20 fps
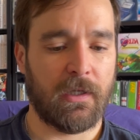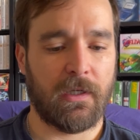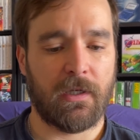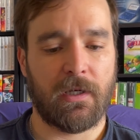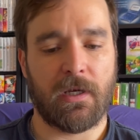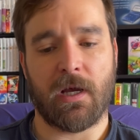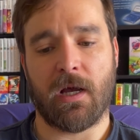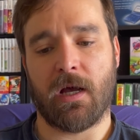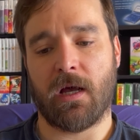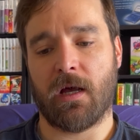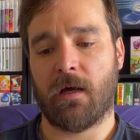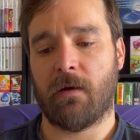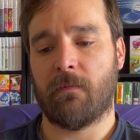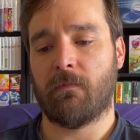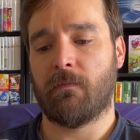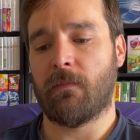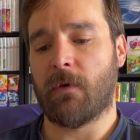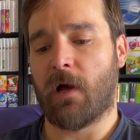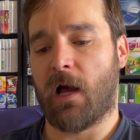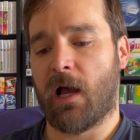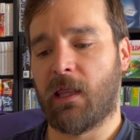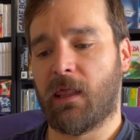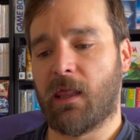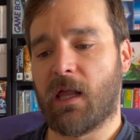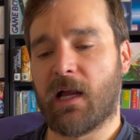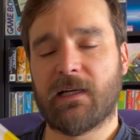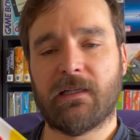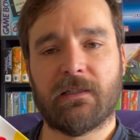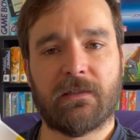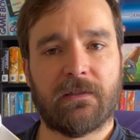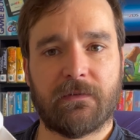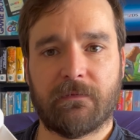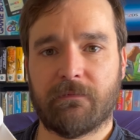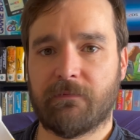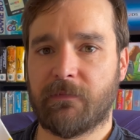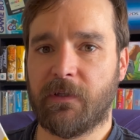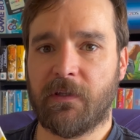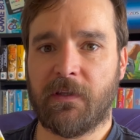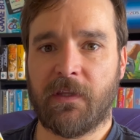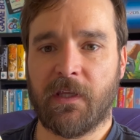I liked
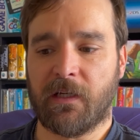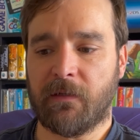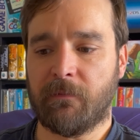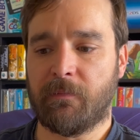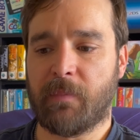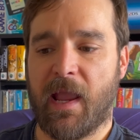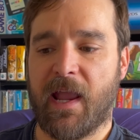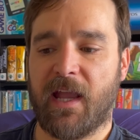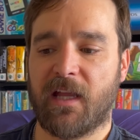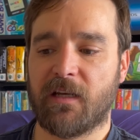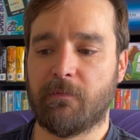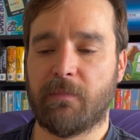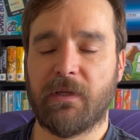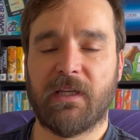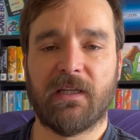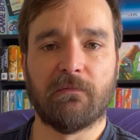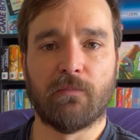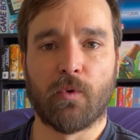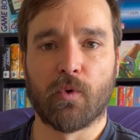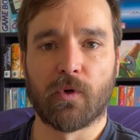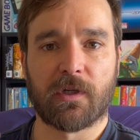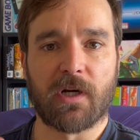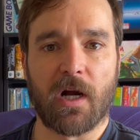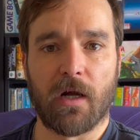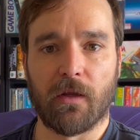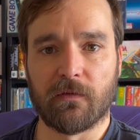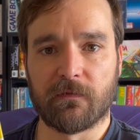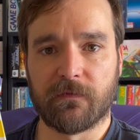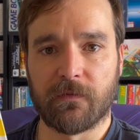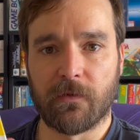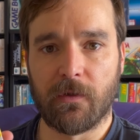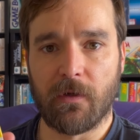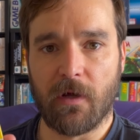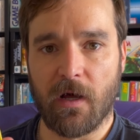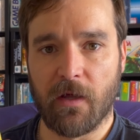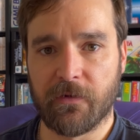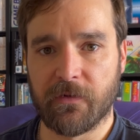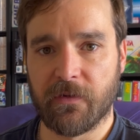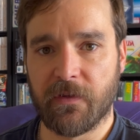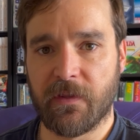the band being more colorful
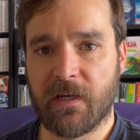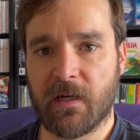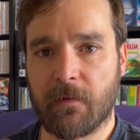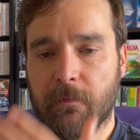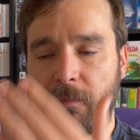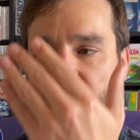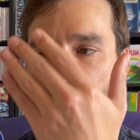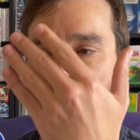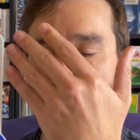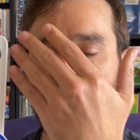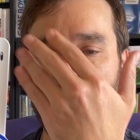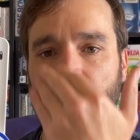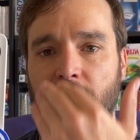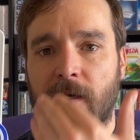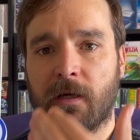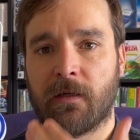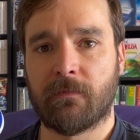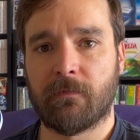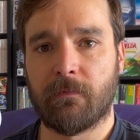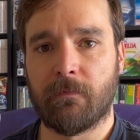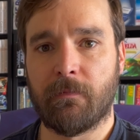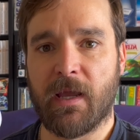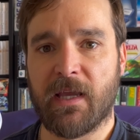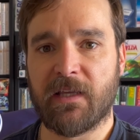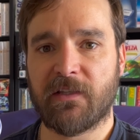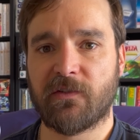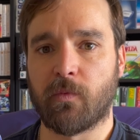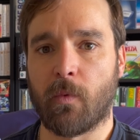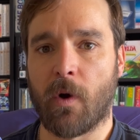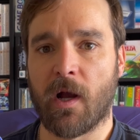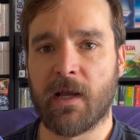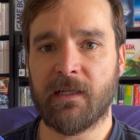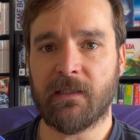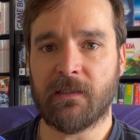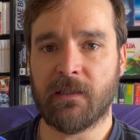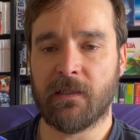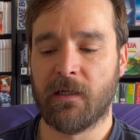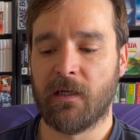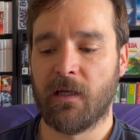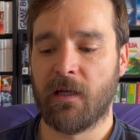other than it being on a base white.
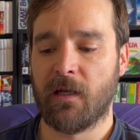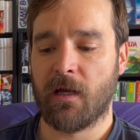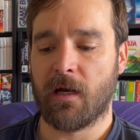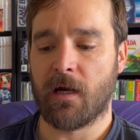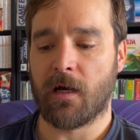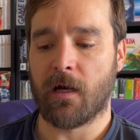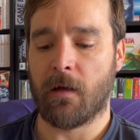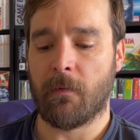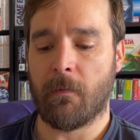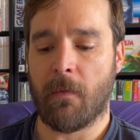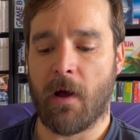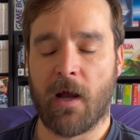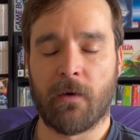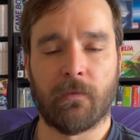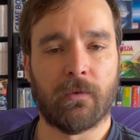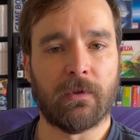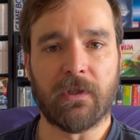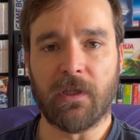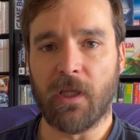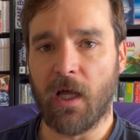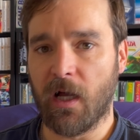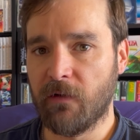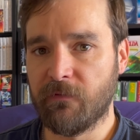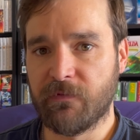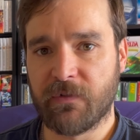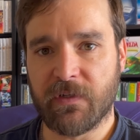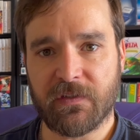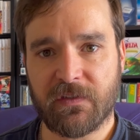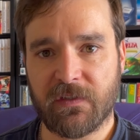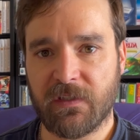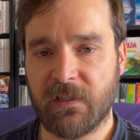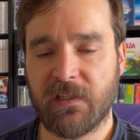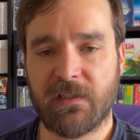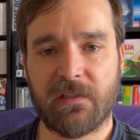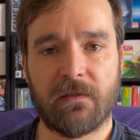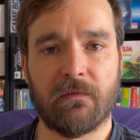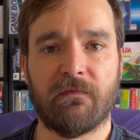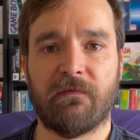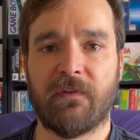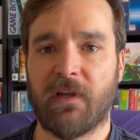I would love to see
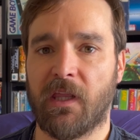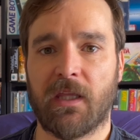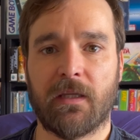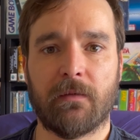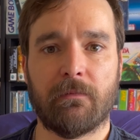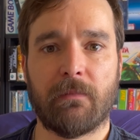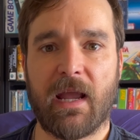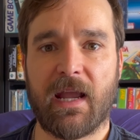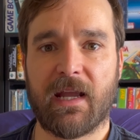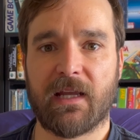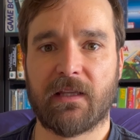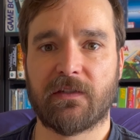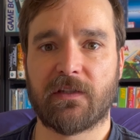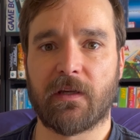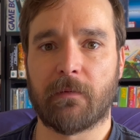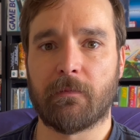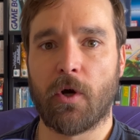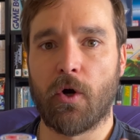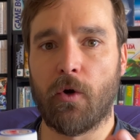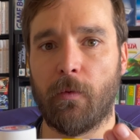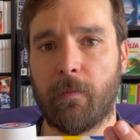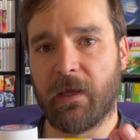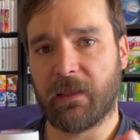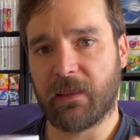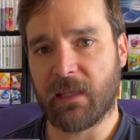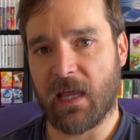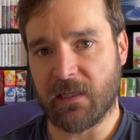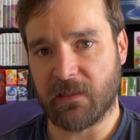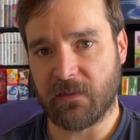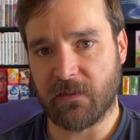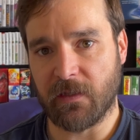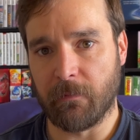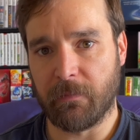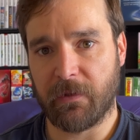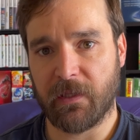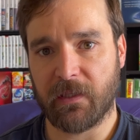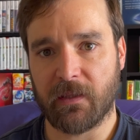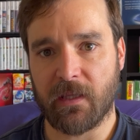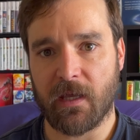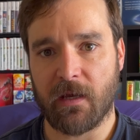some villain bands. I'm hoping that's
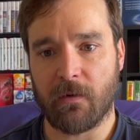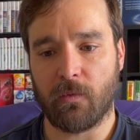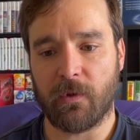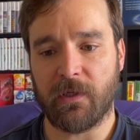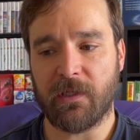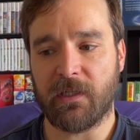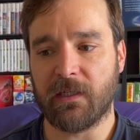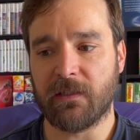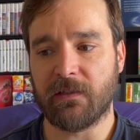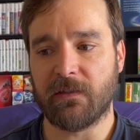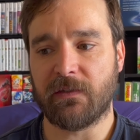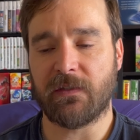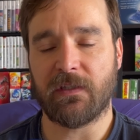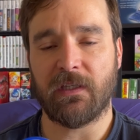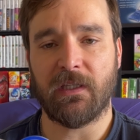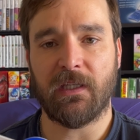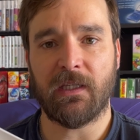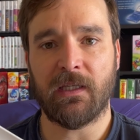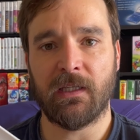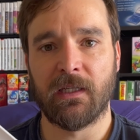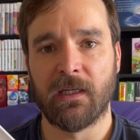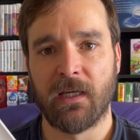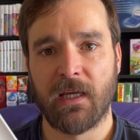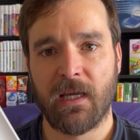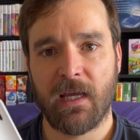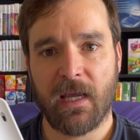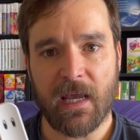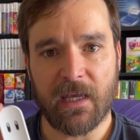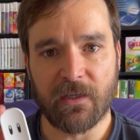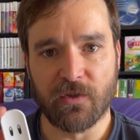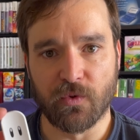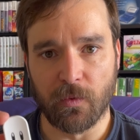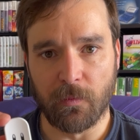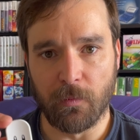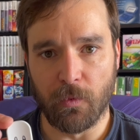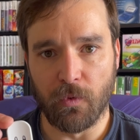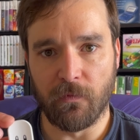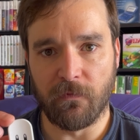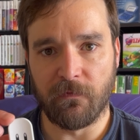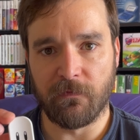something that we can see as we
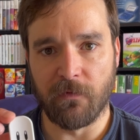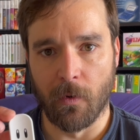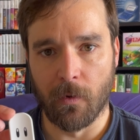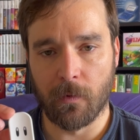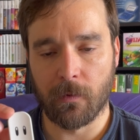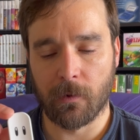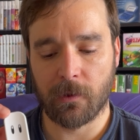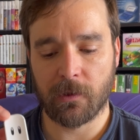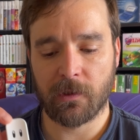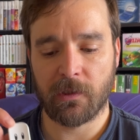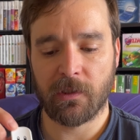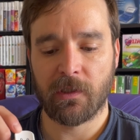move forward.